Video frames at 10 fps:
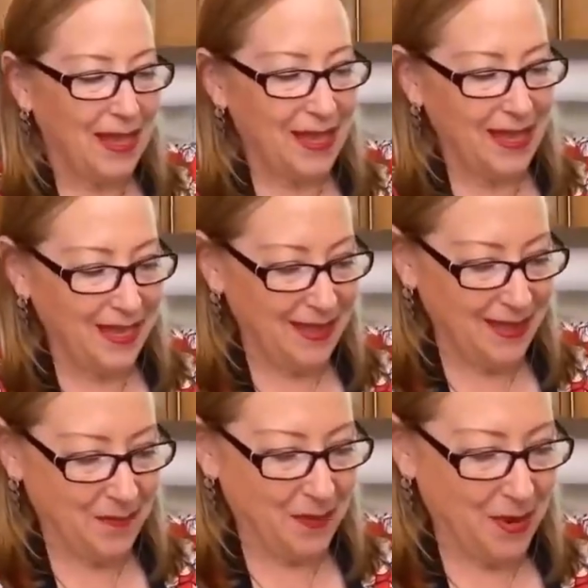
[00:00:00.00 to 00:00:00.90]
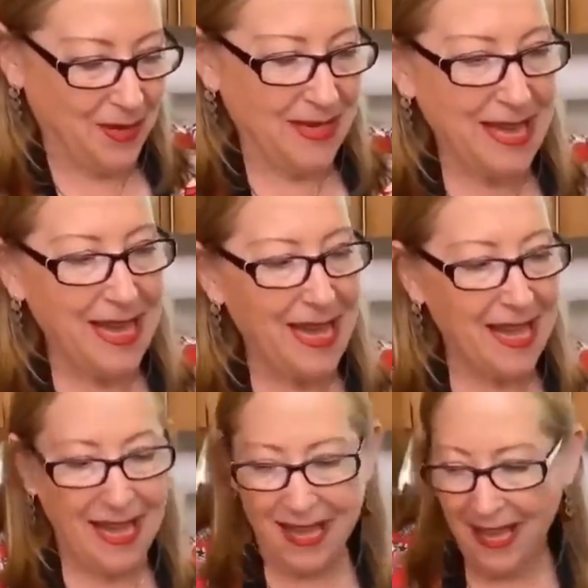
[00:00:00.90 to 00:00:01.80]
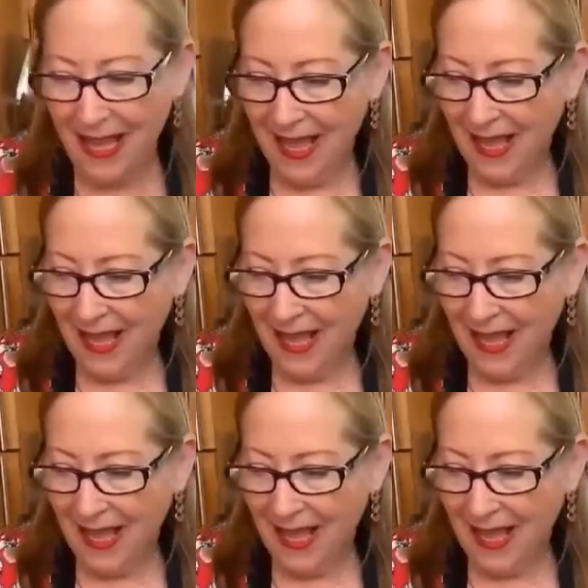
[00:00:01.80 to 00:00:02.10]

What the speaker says: in the pot here.